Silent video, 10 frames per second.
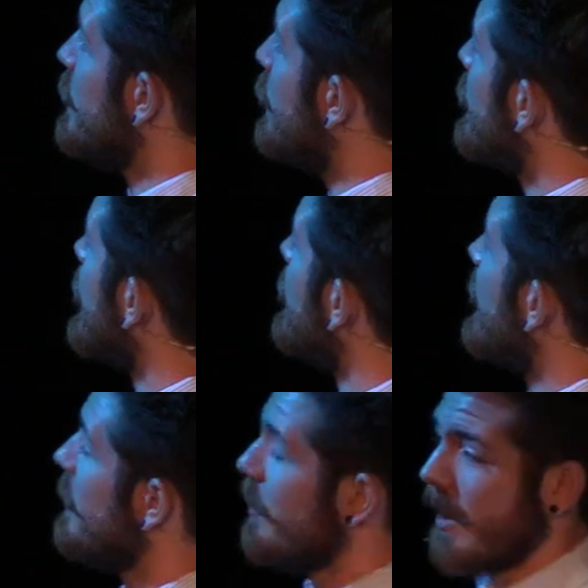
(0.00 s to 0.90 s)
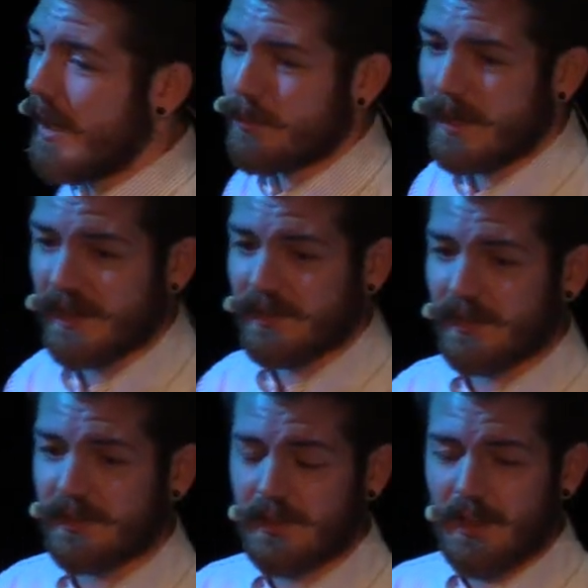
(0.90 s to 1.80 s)
you don't get any new hardware
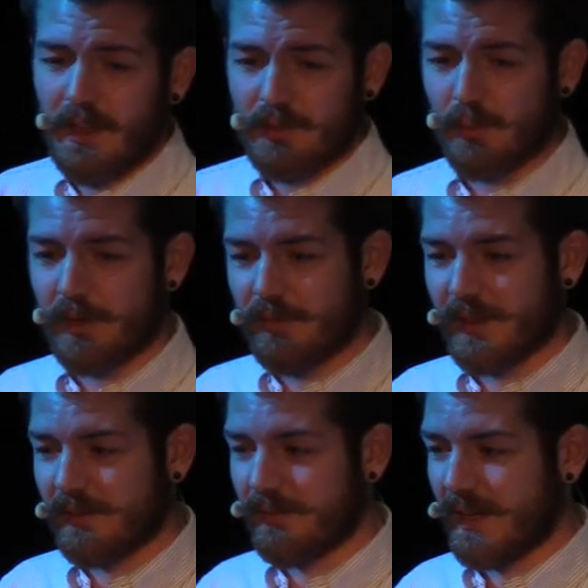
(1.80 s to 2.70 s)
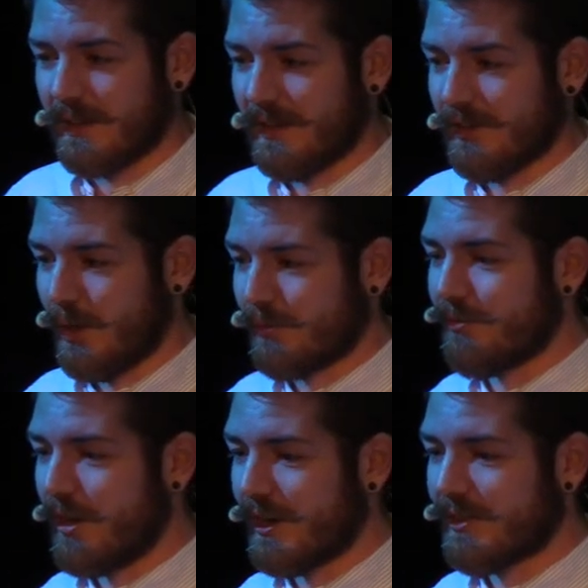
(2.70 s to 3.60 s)
access. So one thing that is often
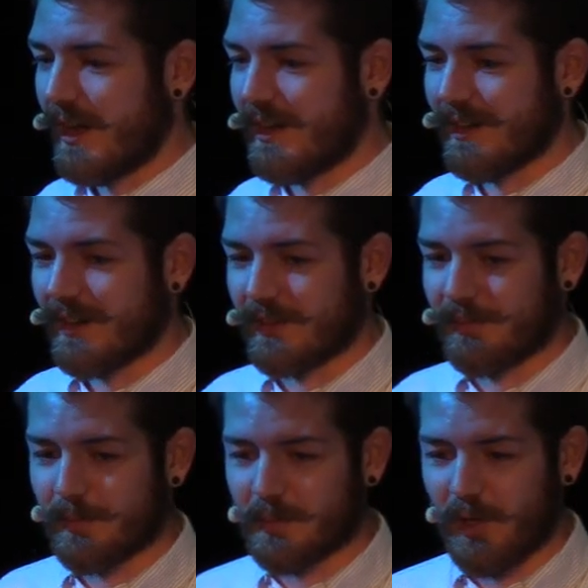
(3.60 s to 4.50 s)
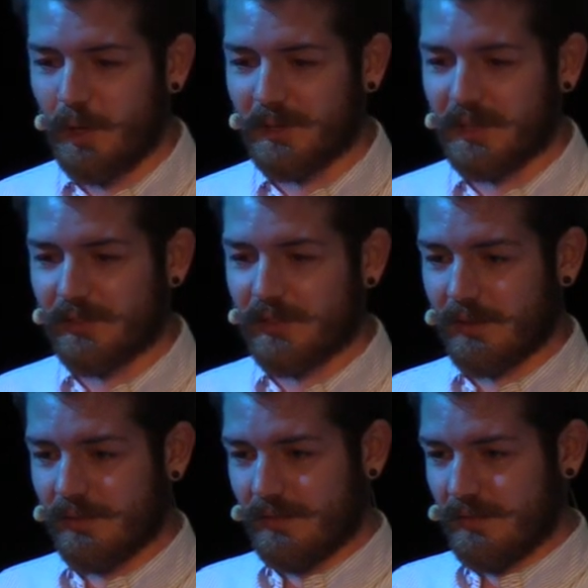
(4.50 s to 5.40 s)
very exciting as a web developer is that